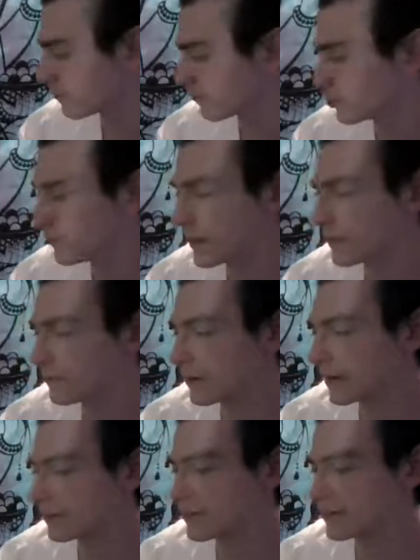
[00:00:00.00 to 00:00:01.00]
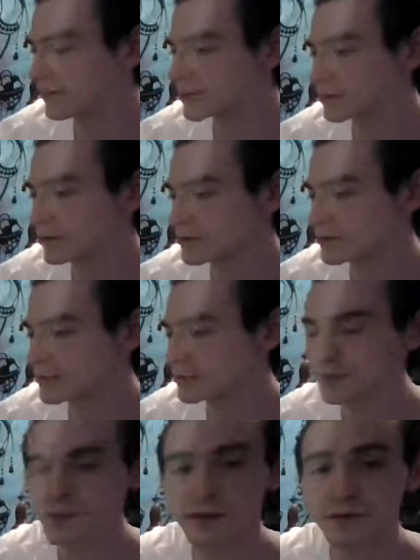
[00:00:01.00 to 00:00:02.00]
You may find that this person is a
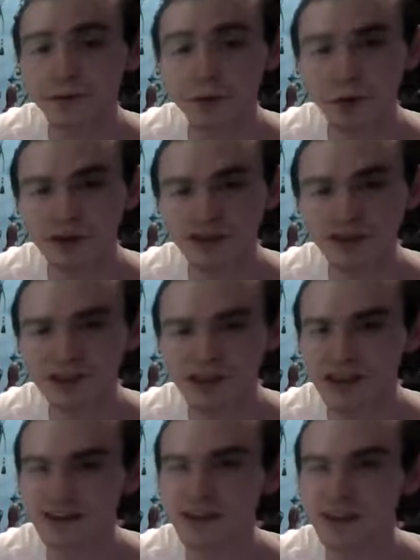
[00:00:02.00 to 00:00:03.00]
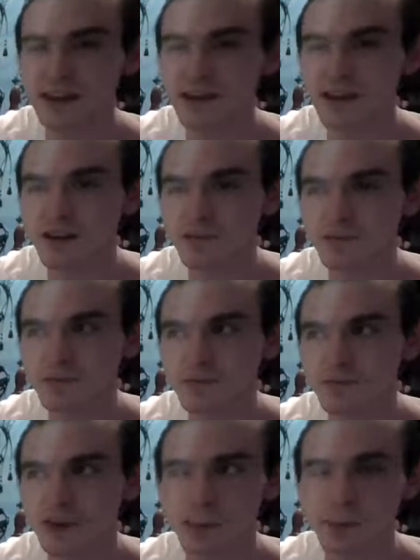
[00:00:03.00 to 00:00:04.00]
bit foolish, like they're
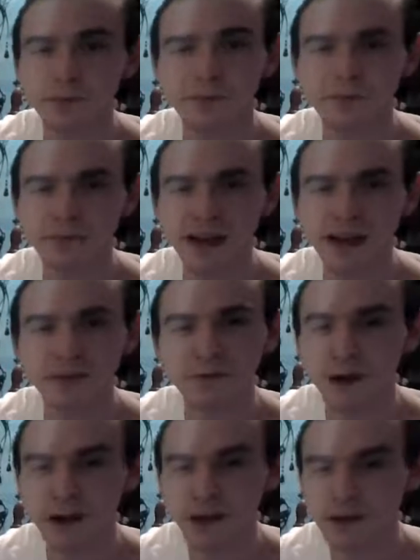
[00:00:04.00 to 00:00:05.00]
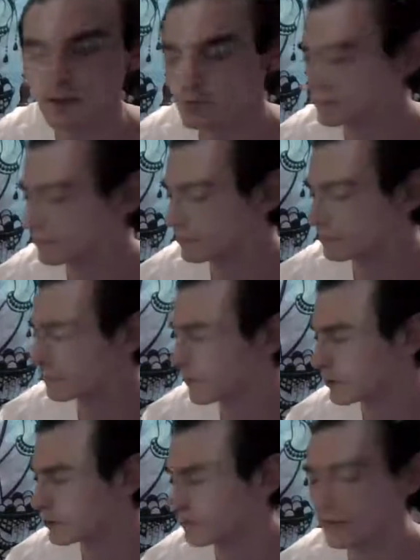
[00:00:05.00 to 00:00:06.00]
kind of funny.
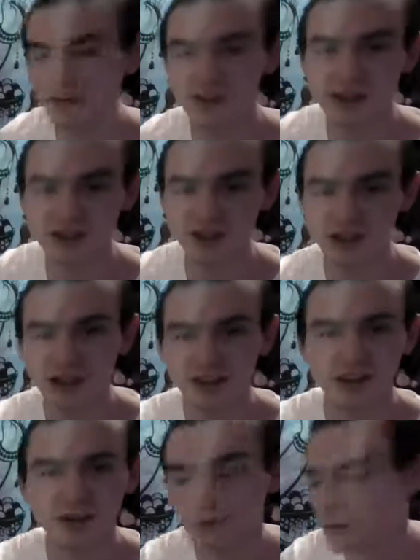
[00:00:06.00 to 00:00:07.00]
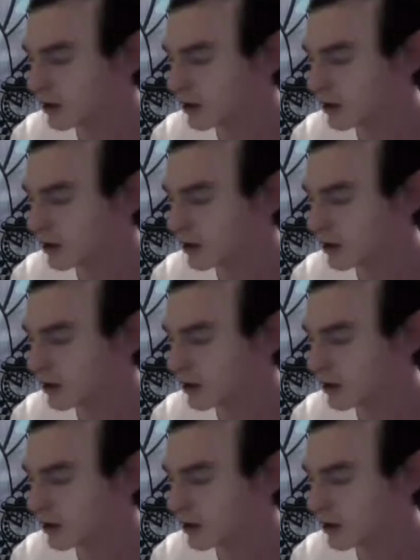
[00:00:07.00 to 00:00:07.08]
Maybe you find that attractive.